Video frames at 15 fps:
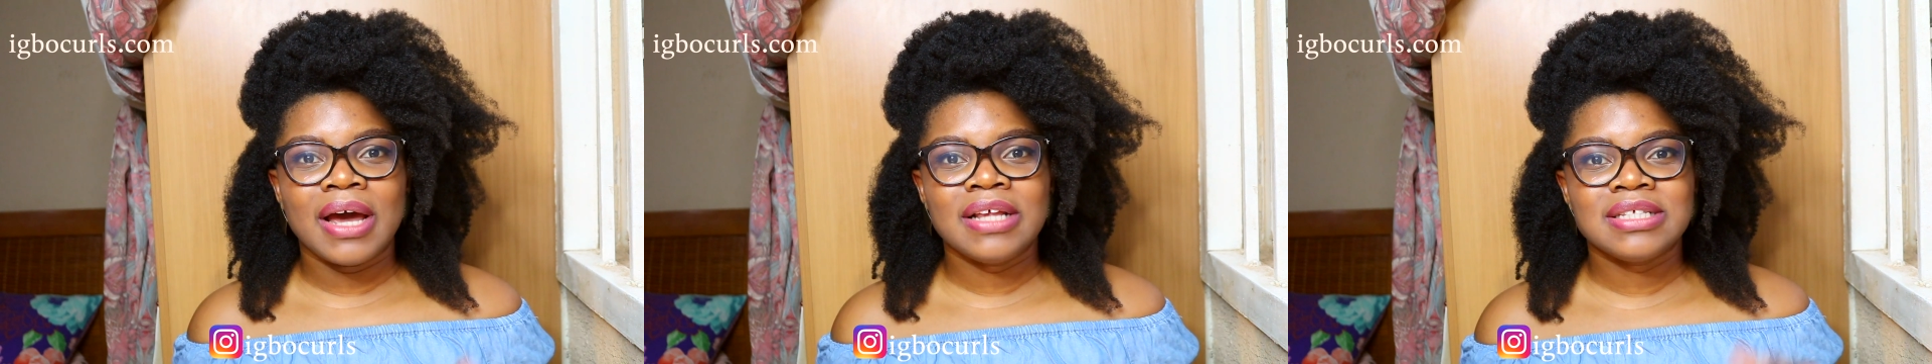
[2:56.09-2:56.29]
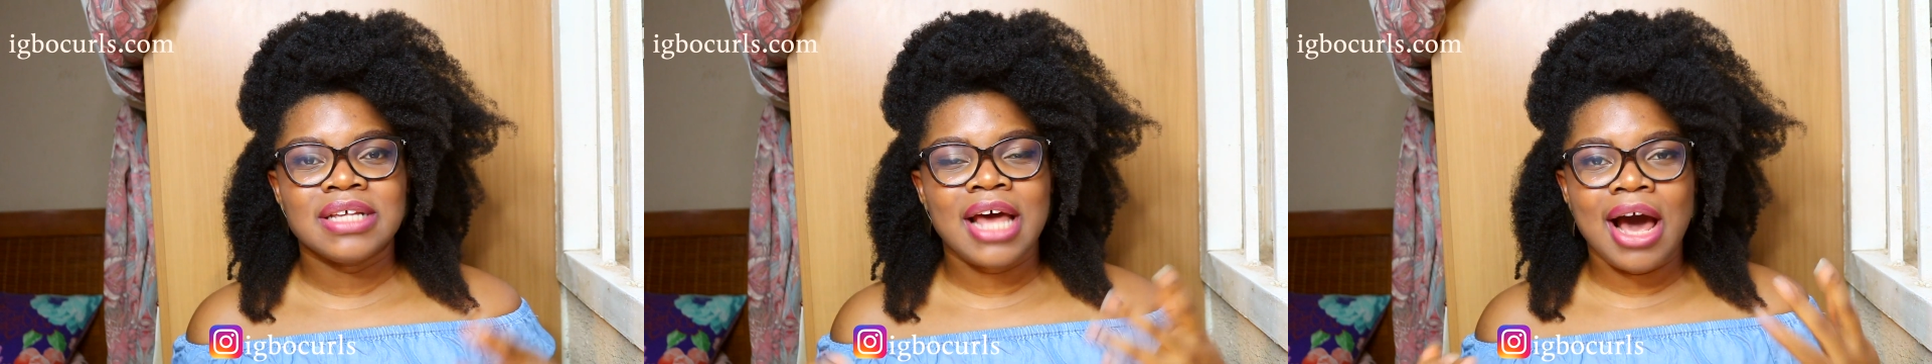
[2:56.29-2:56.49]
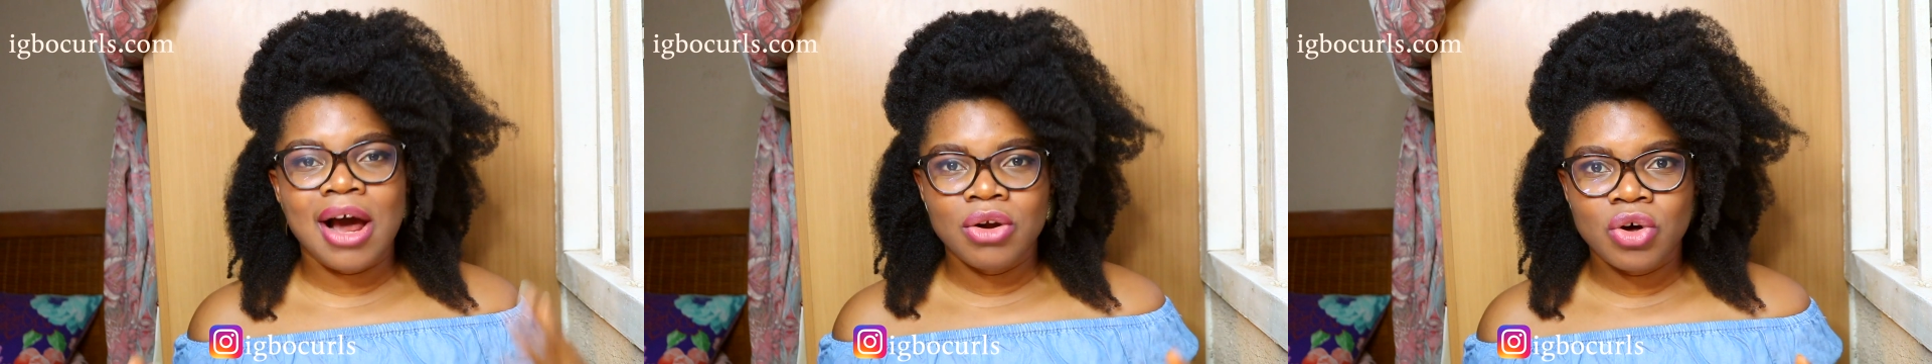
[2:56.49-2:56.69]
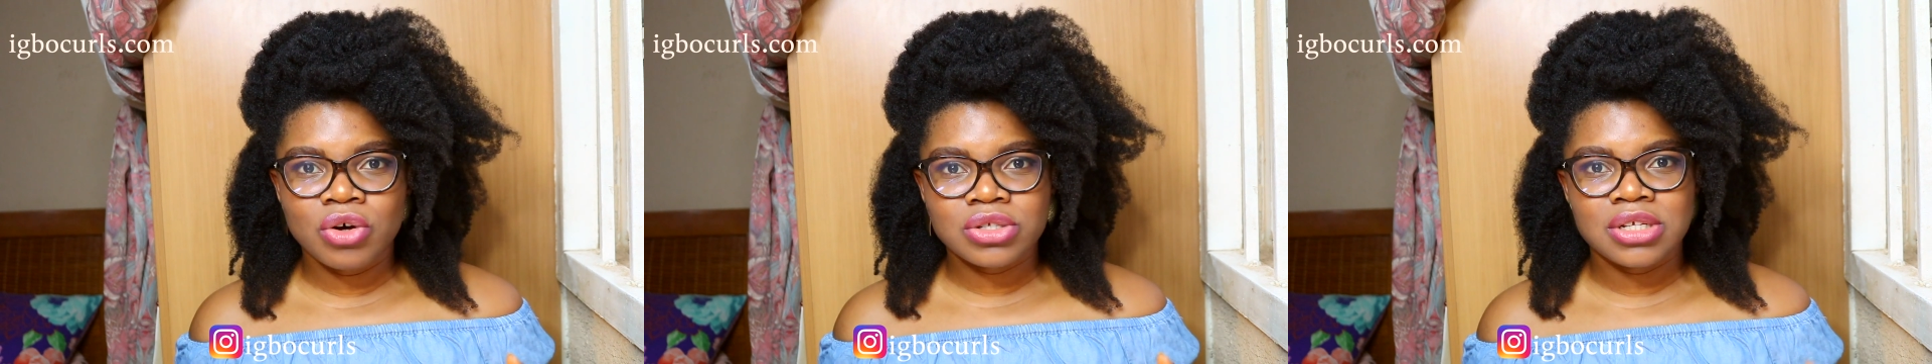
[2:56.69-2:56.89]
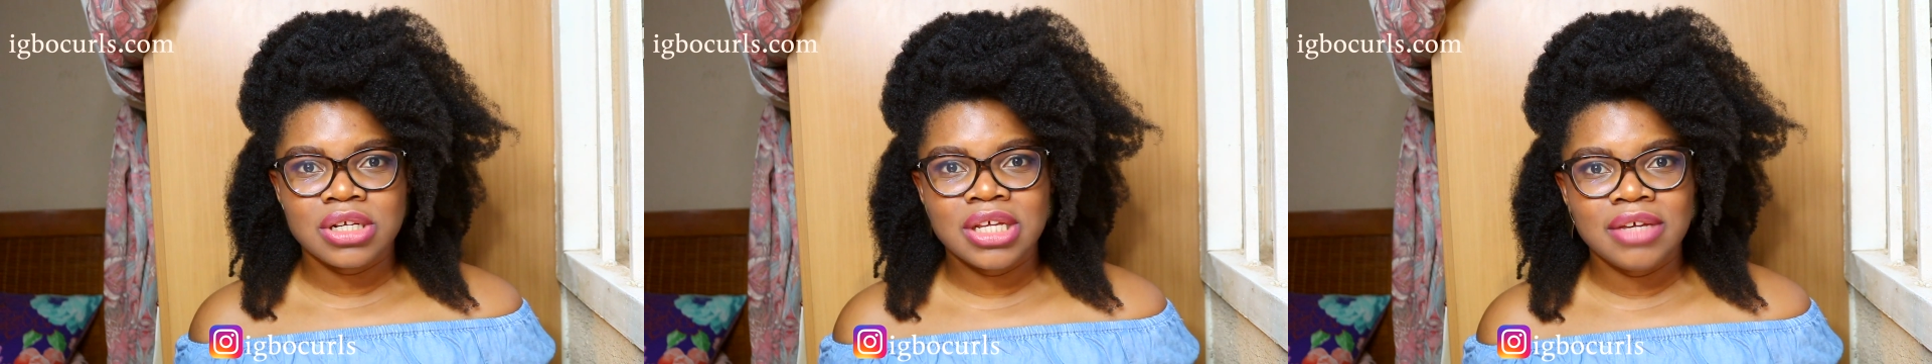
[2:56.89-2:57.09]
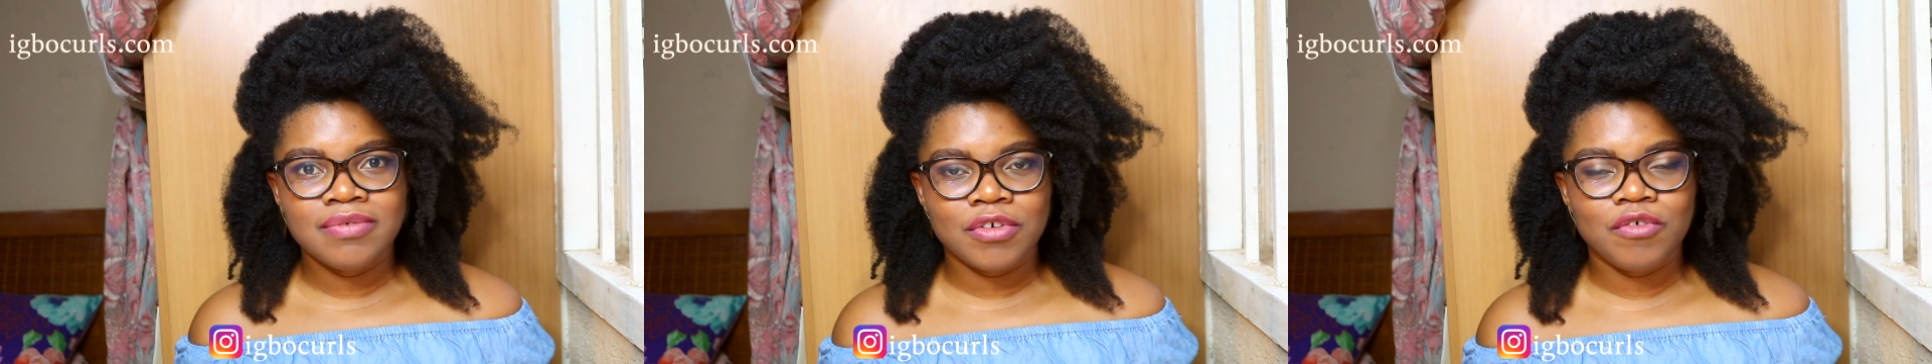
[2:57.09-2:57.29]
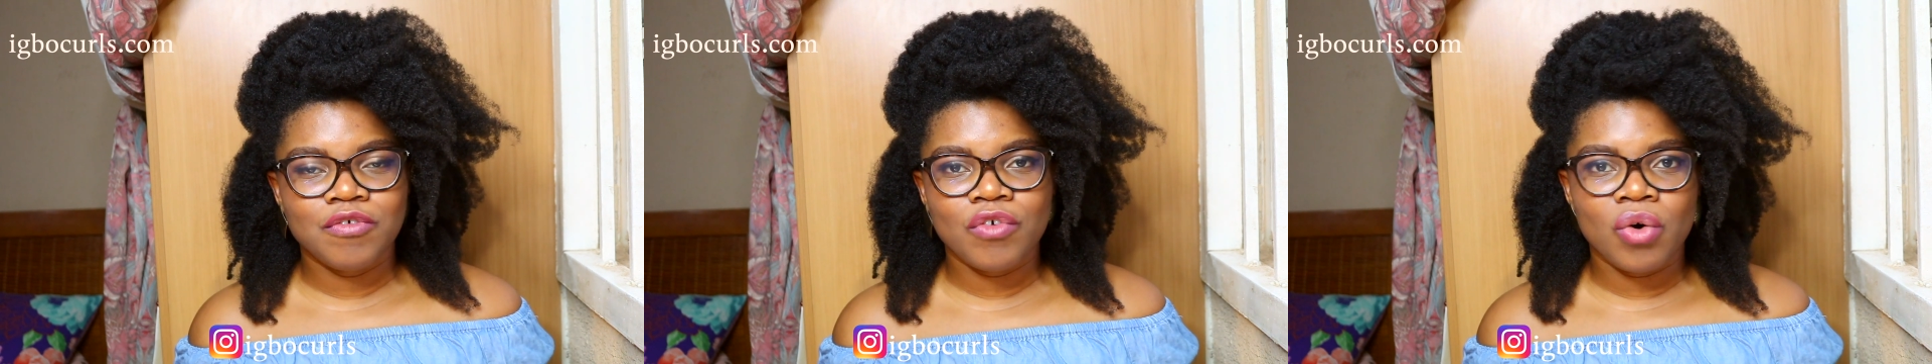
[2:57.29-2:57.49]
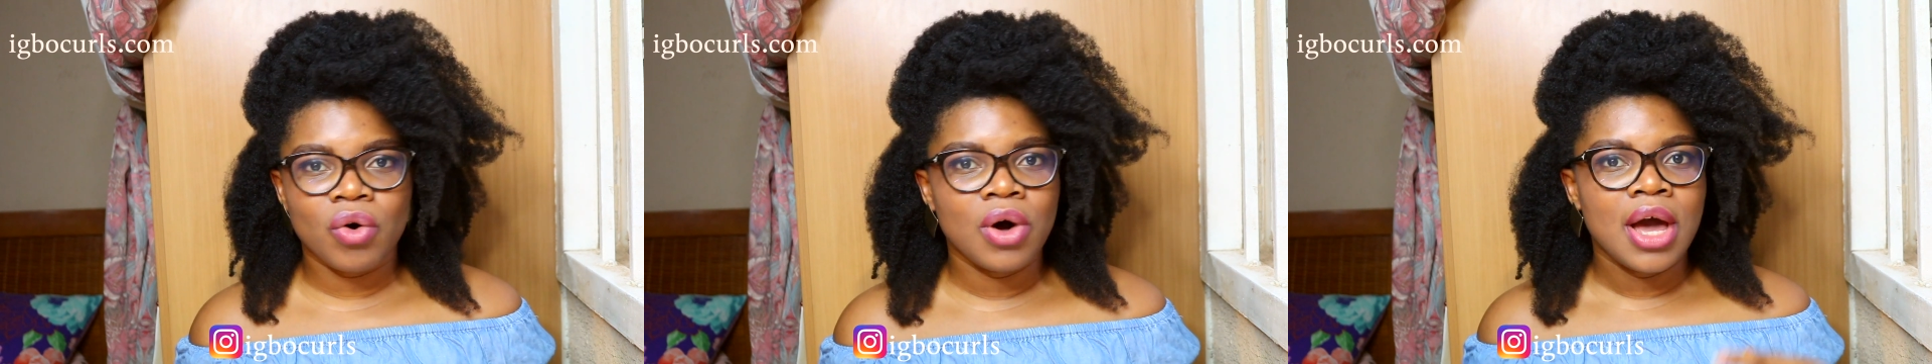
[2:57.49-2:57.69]
it and how long to leave it
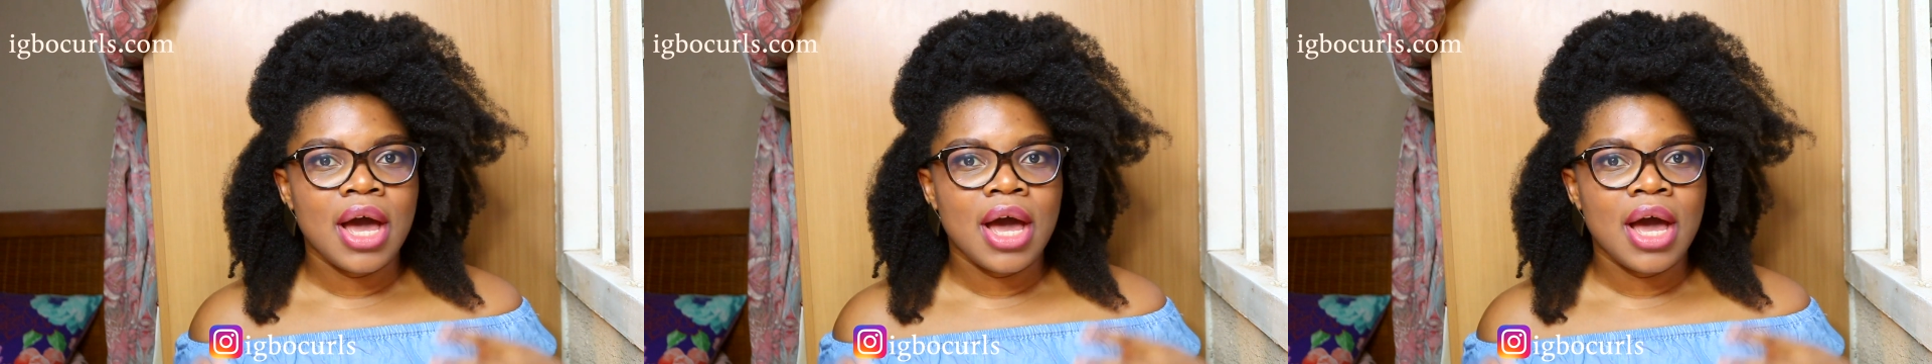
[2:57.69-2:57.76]
for